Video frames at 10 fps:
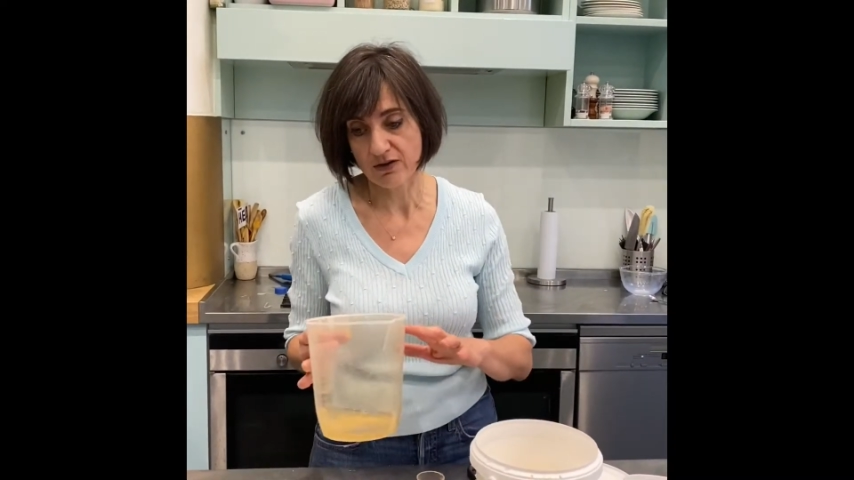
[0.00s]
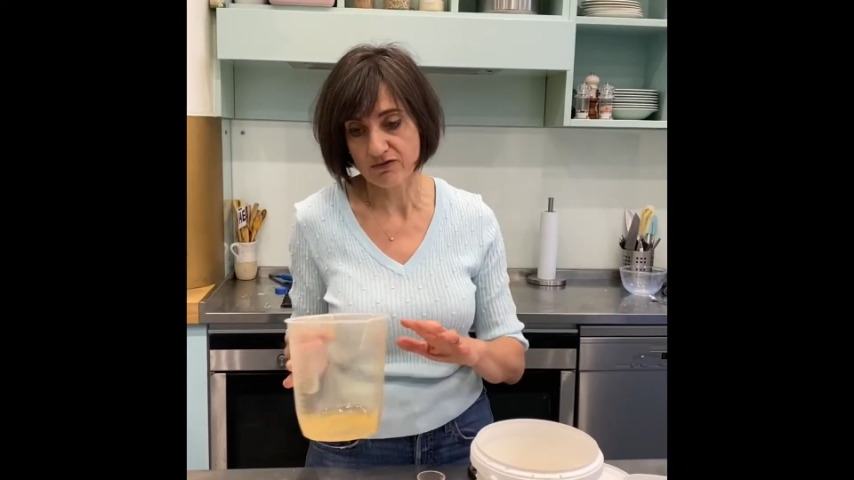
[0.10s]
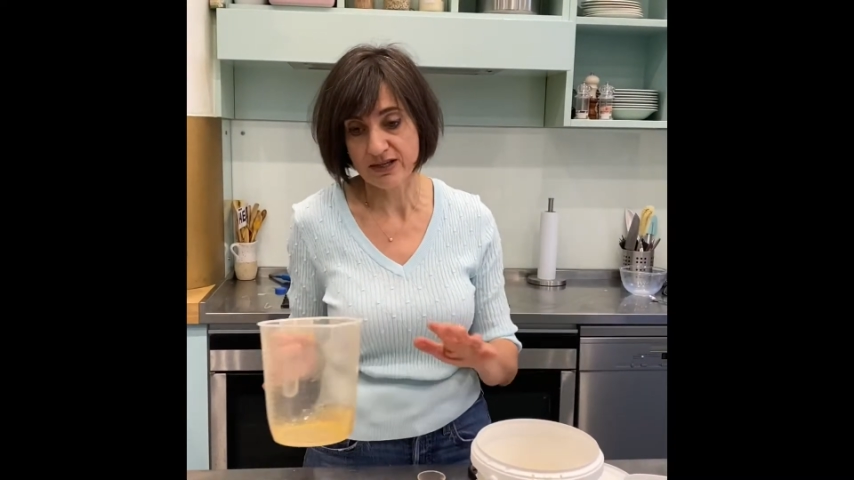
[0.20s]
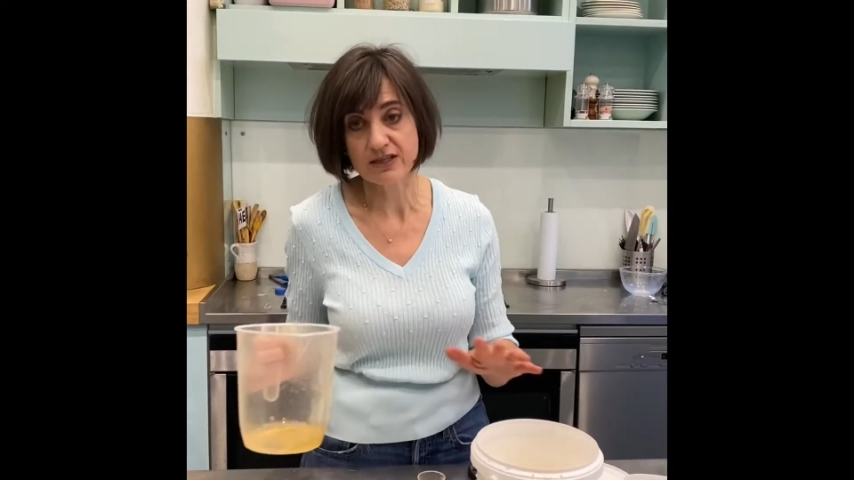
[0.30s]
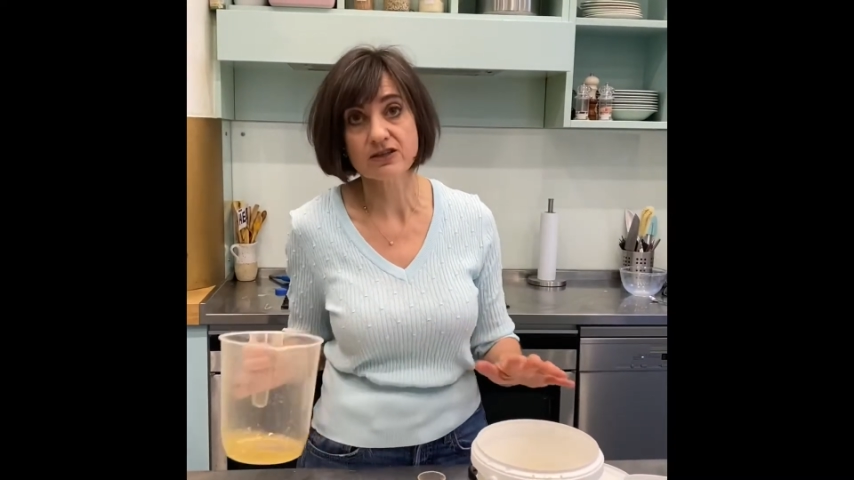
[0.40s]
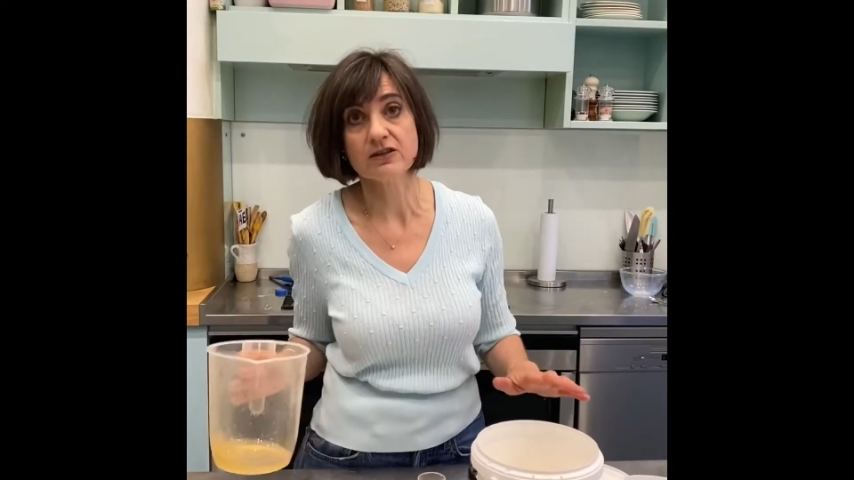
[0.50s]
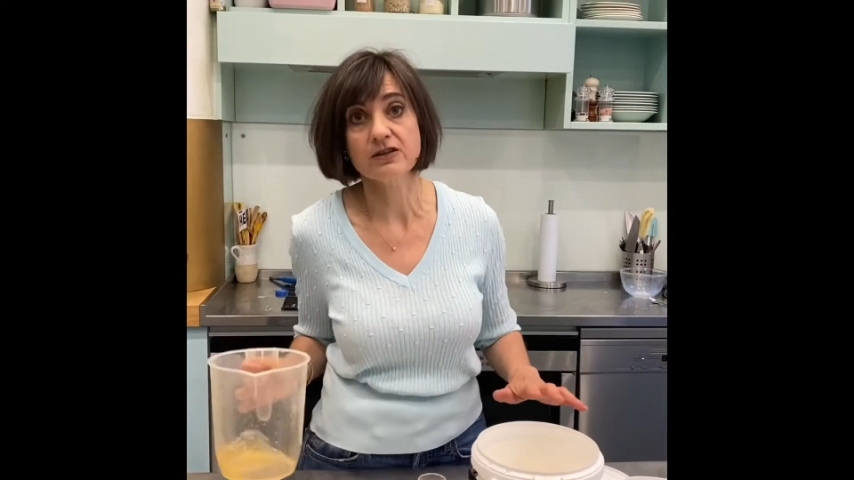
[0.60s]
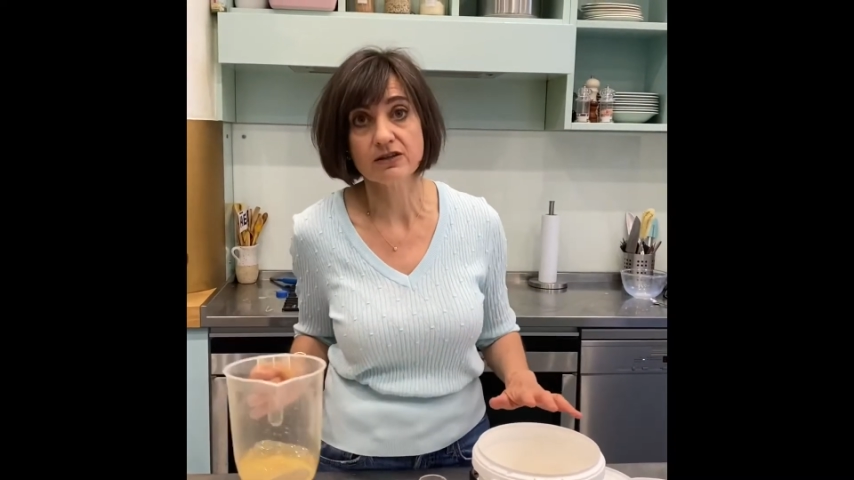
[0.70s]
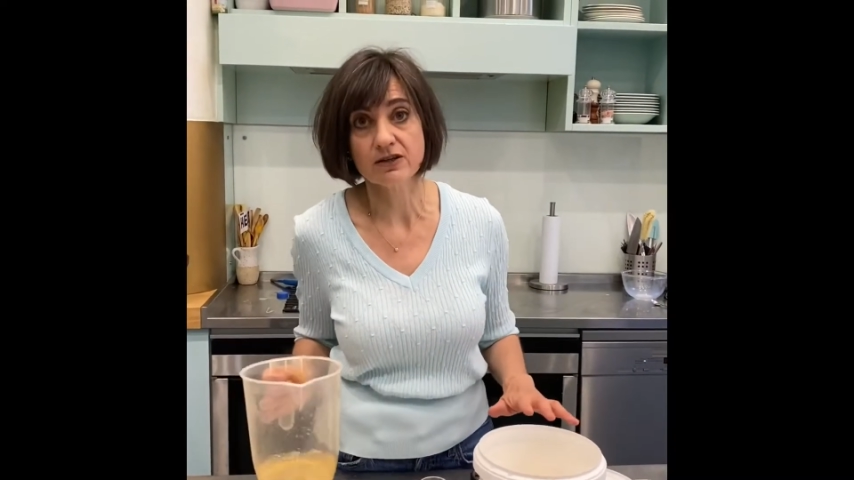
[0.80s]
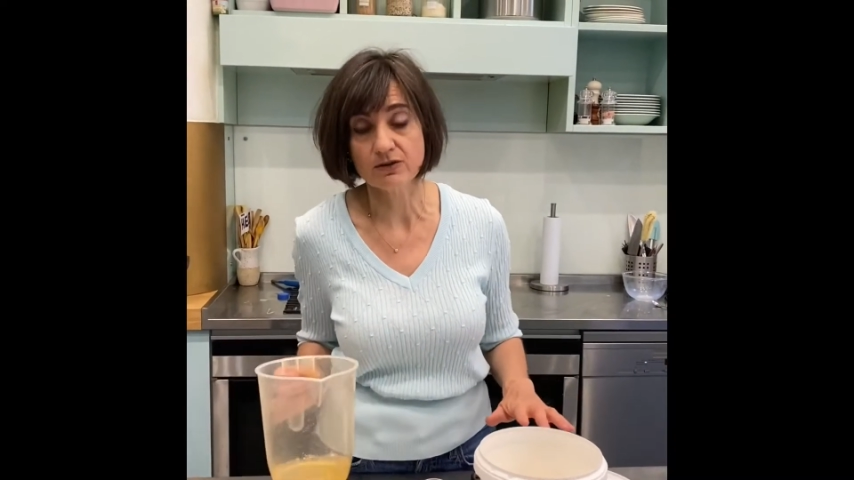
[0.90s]

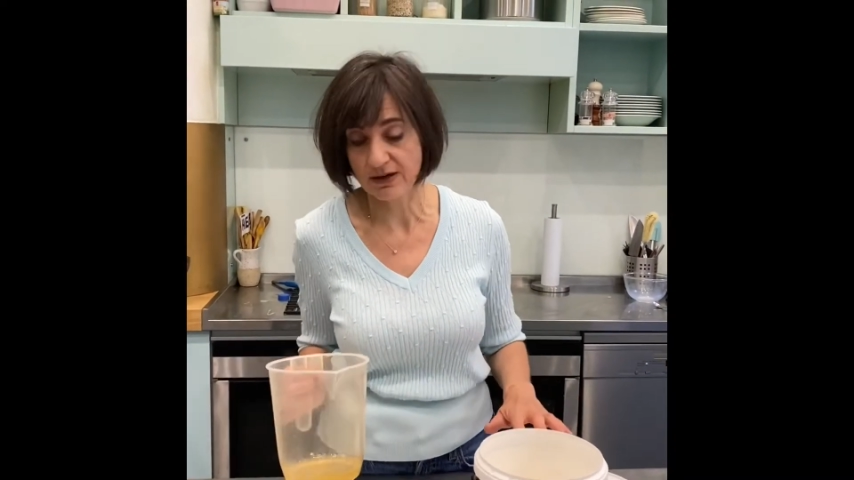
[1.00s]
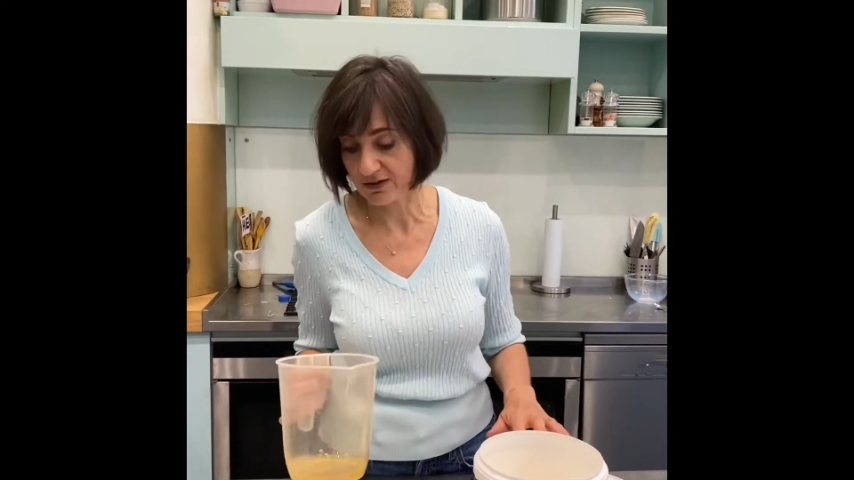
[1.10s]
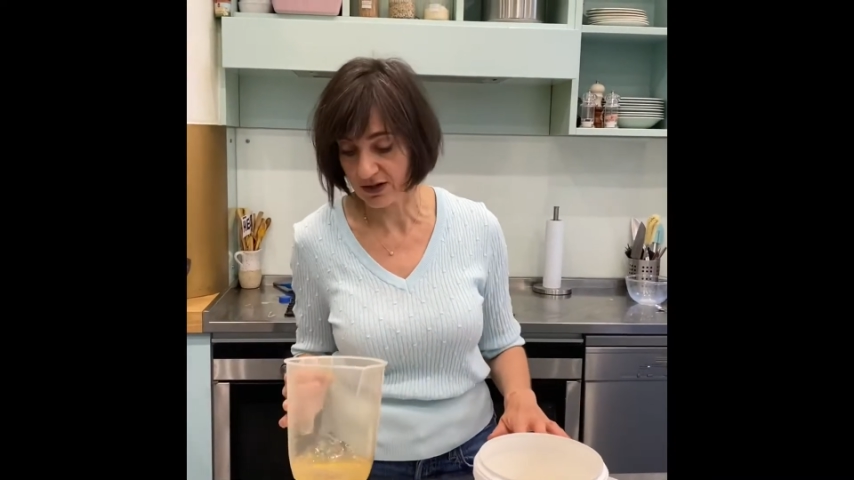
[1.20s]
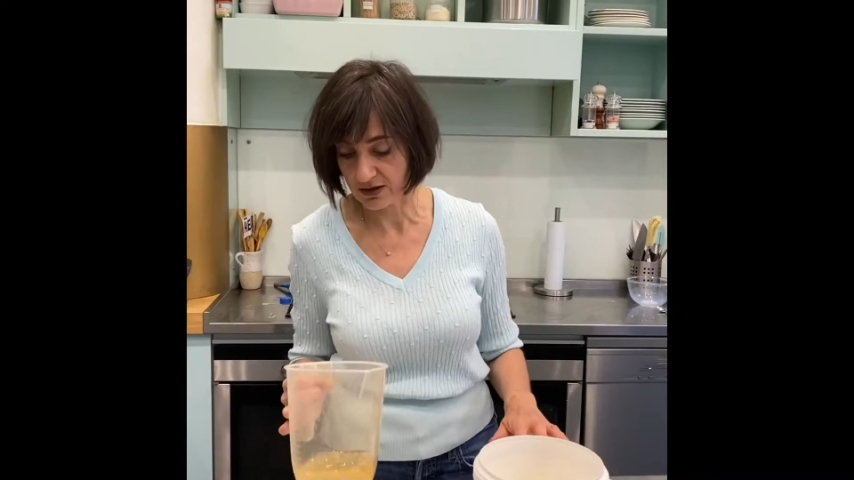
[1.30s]
region that you live in